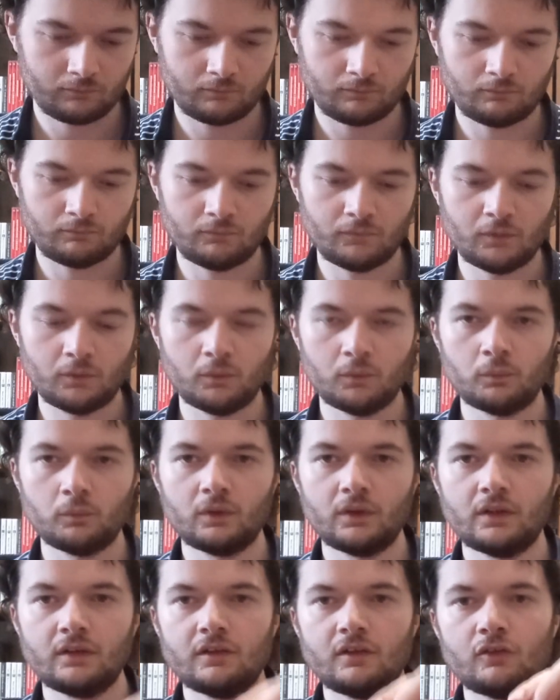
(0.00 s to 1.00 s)
No
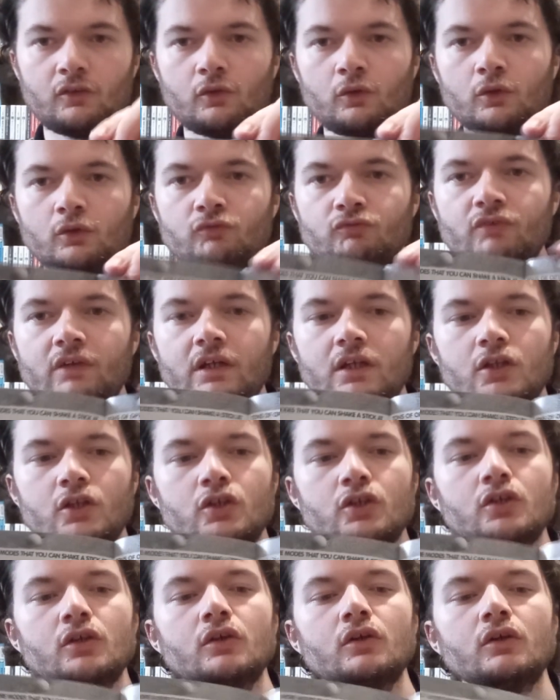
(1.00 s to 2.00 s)

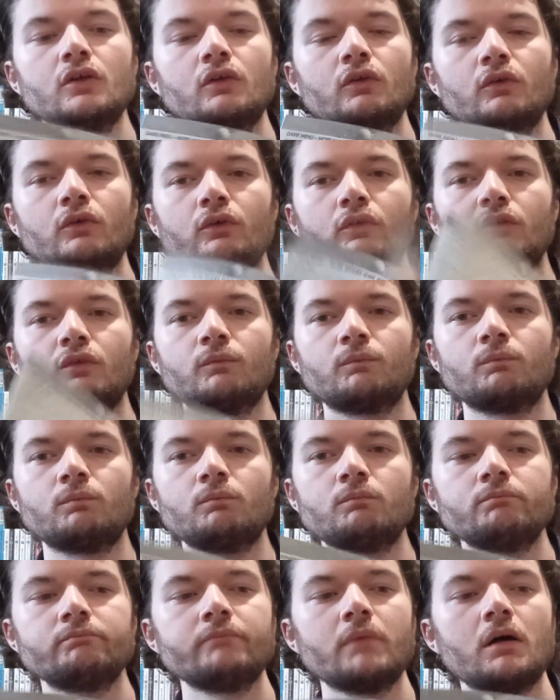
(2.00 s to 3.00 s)
discoloration or
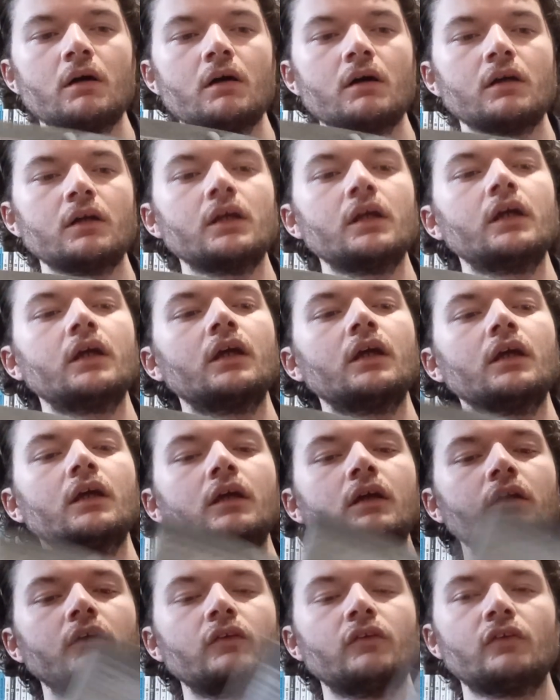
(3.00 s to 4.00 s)

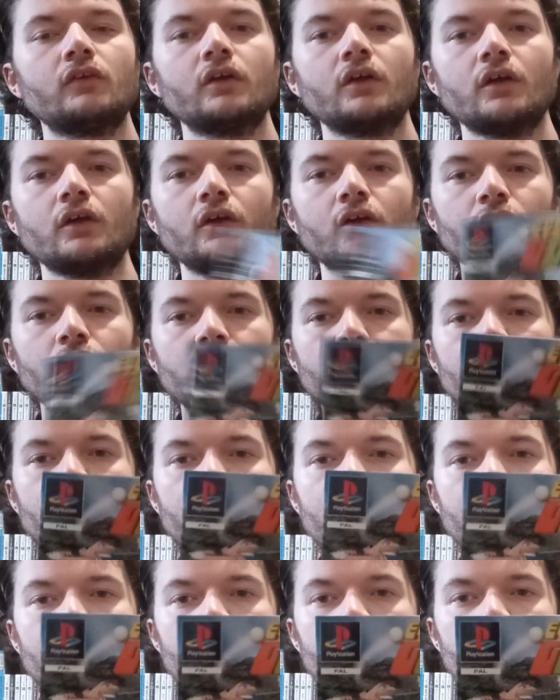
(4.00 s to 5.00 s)
markings. It's
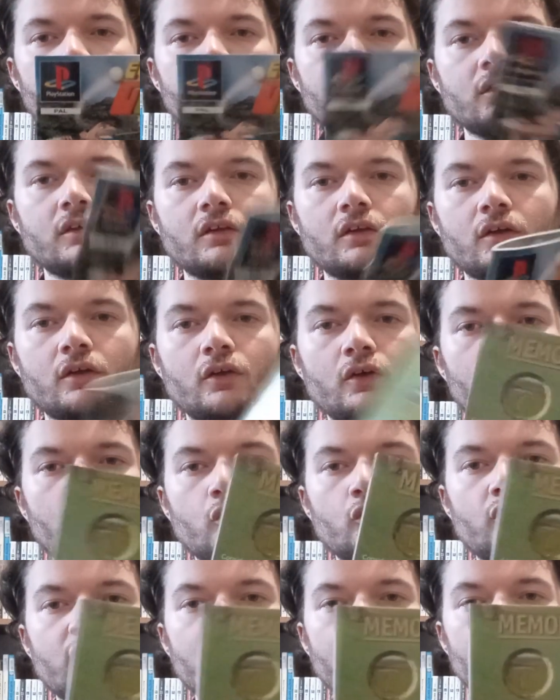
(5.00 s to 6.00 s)
nice,
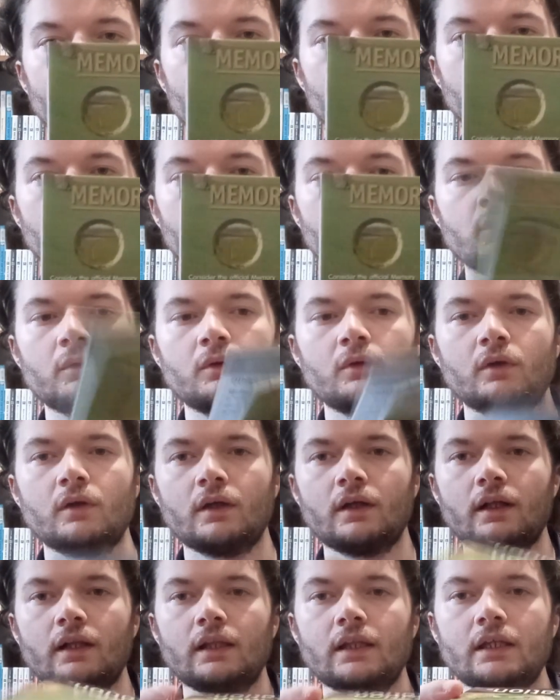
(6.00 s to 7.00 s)
crisp,
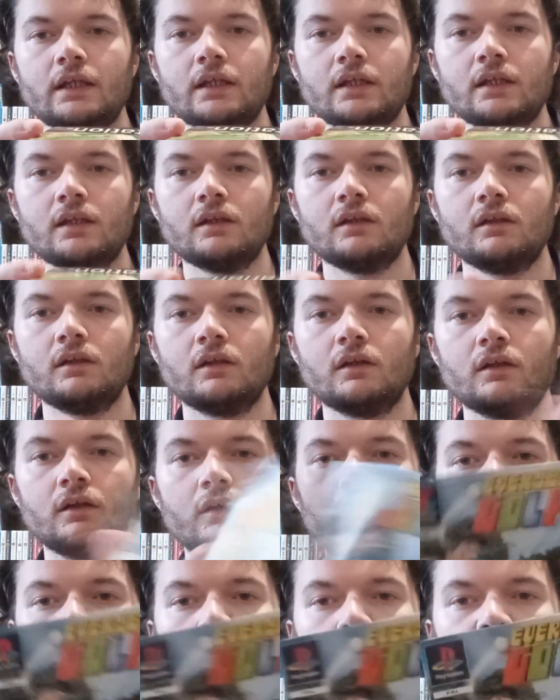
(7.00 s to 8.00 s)
clean.
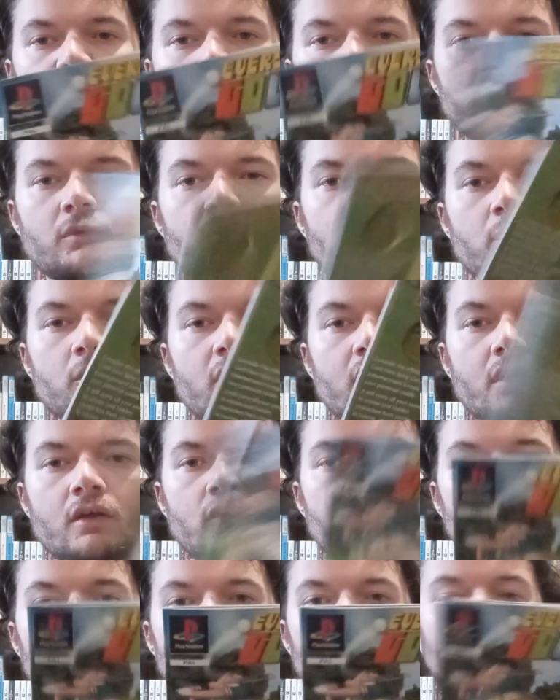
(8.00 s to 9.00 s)
No rips, no tears,
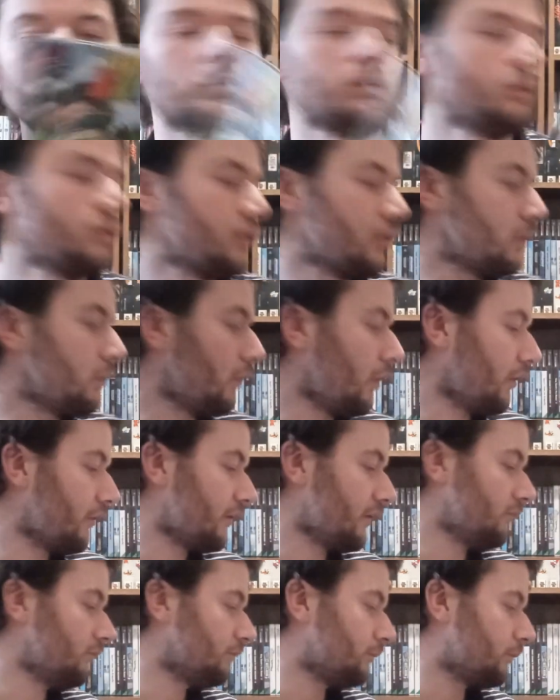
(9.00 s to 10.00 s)
no folds, no nothing.